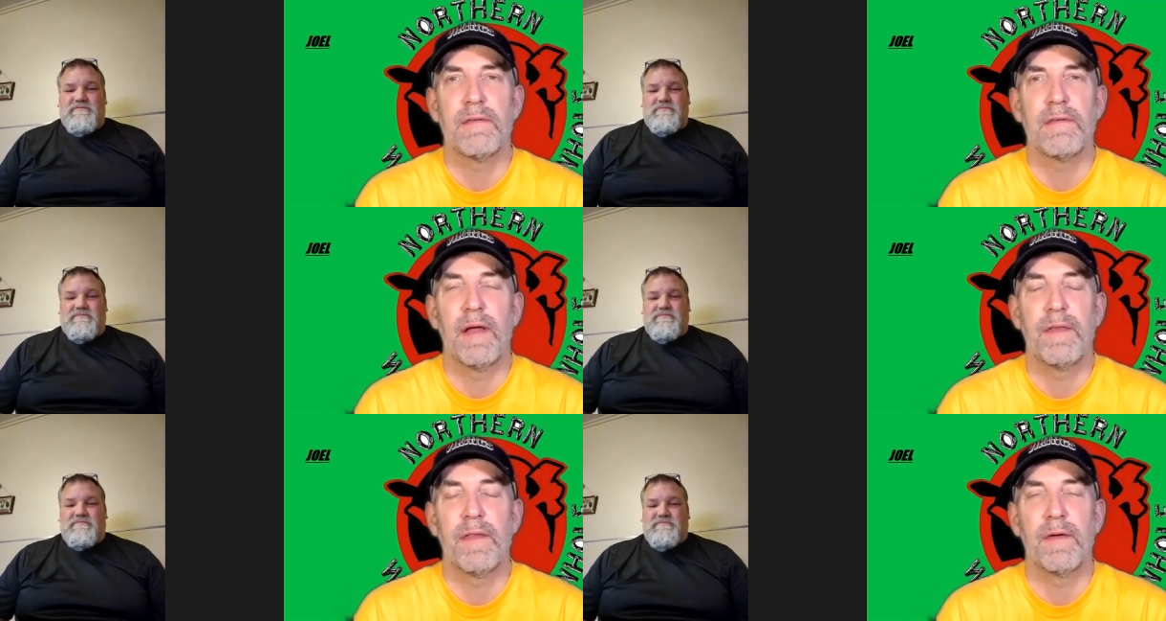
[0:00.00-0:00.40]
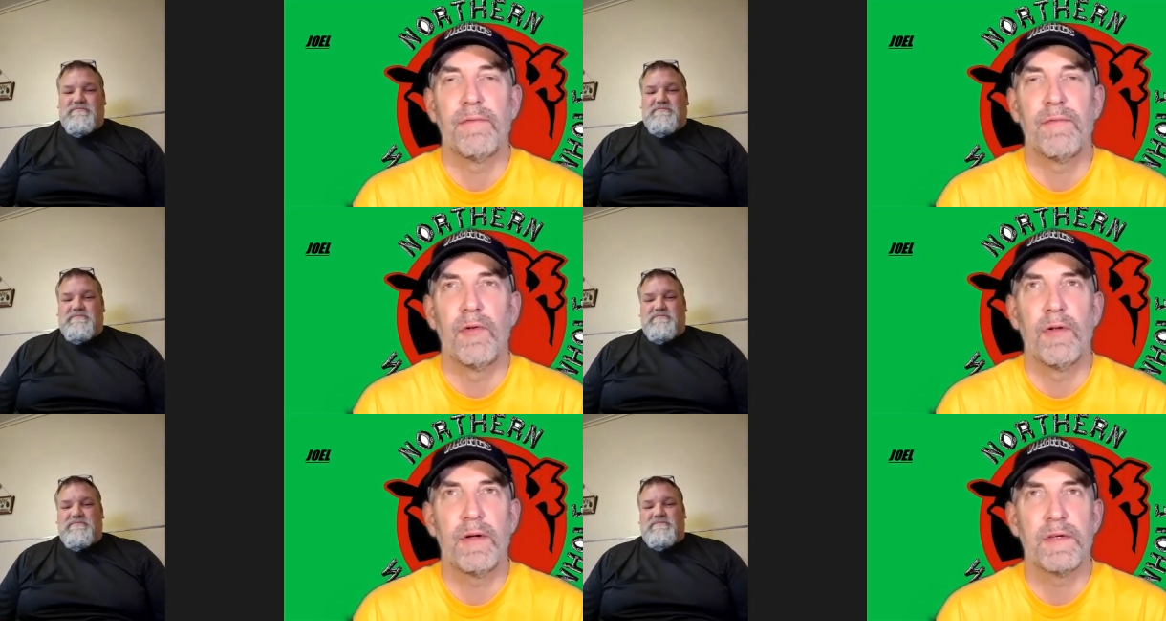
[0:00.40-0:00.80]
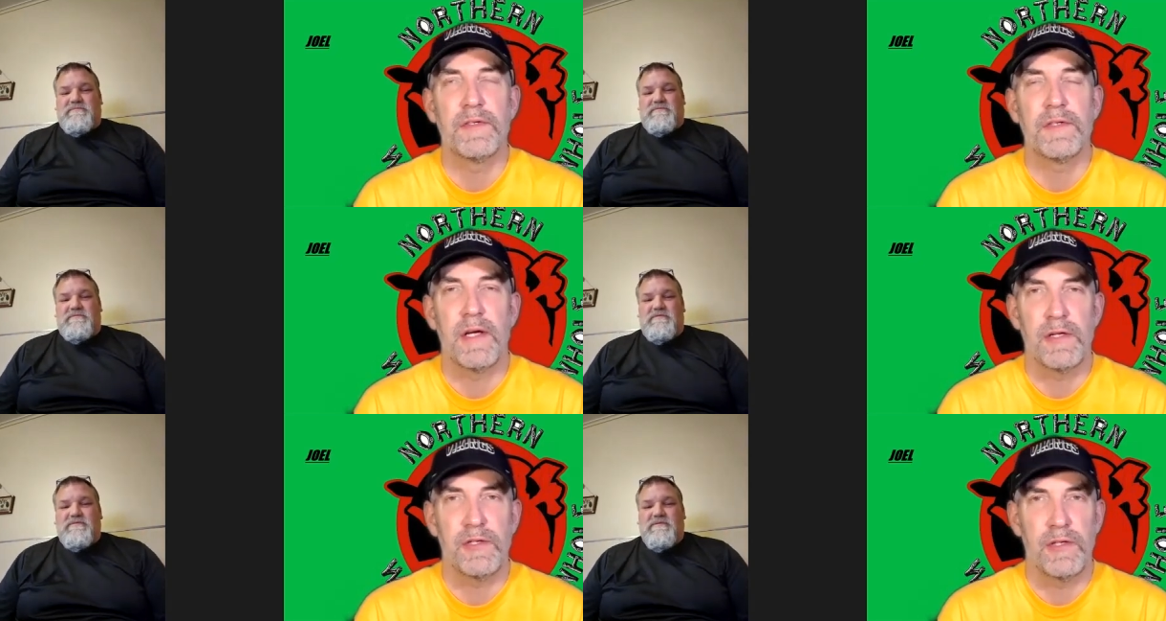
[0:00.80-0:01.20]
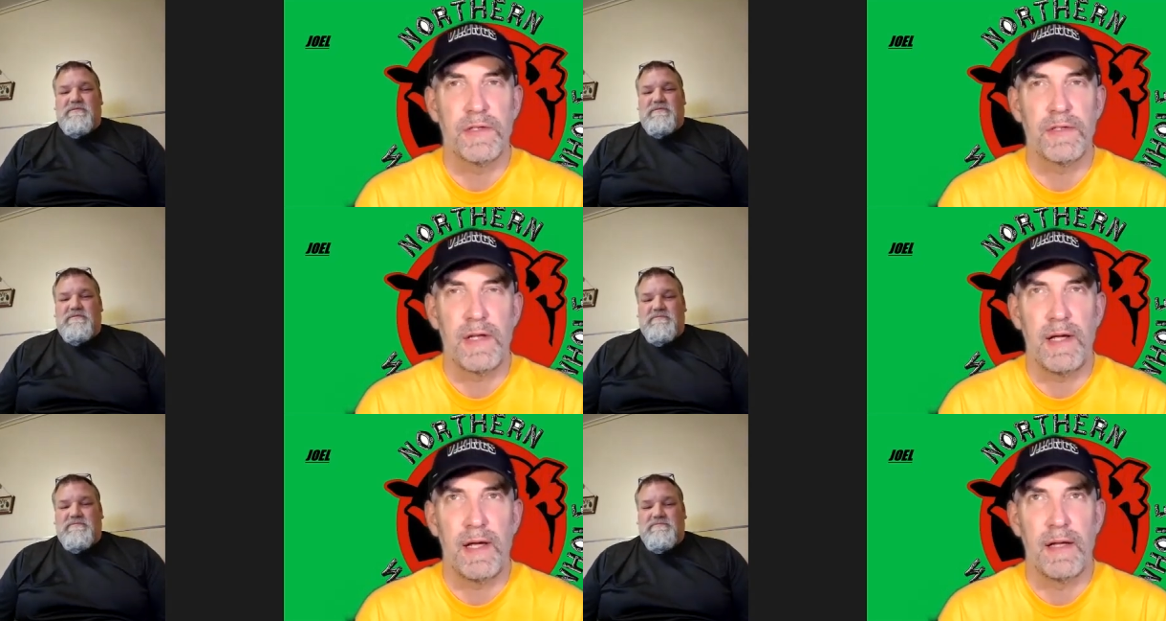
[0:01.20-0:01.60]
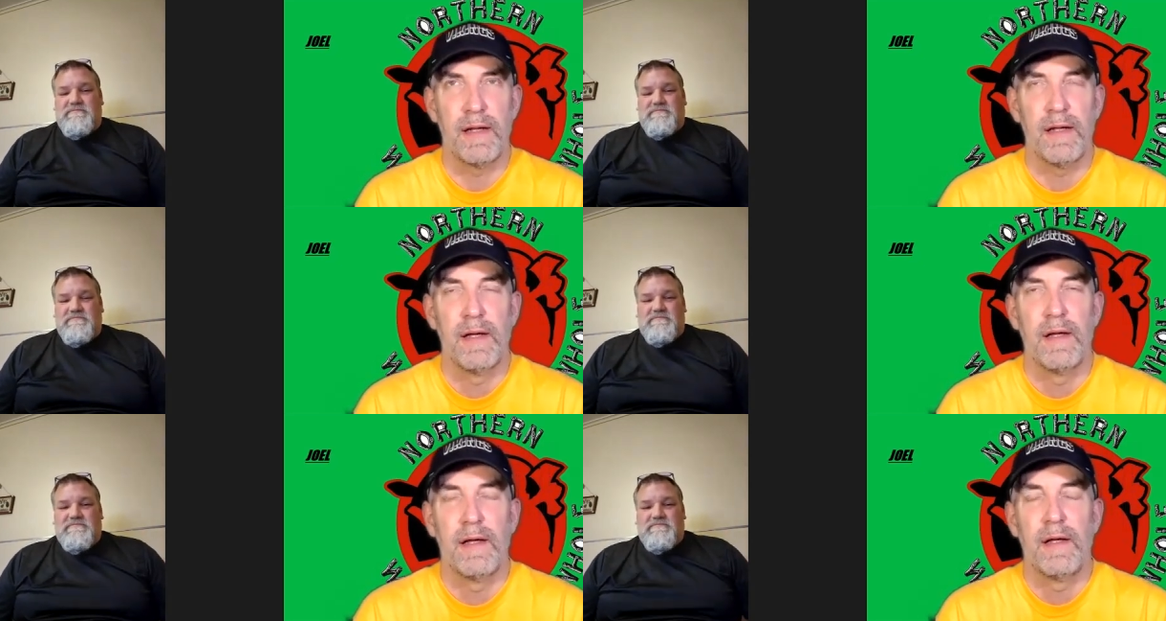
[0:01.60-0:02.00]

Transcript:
Speaker 1: They've got the full concession stand,